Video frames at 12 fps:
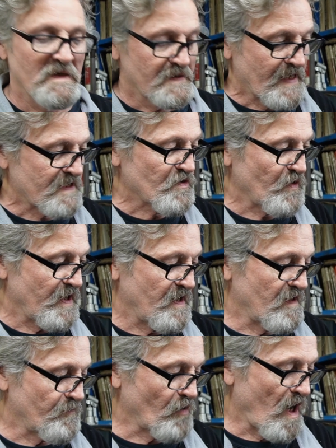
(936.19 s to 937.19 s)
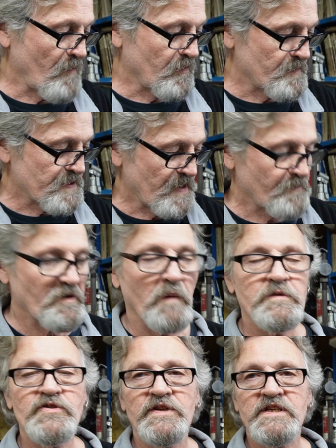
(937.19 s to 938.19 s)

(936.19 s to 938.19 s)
that's creating the problems. I probably should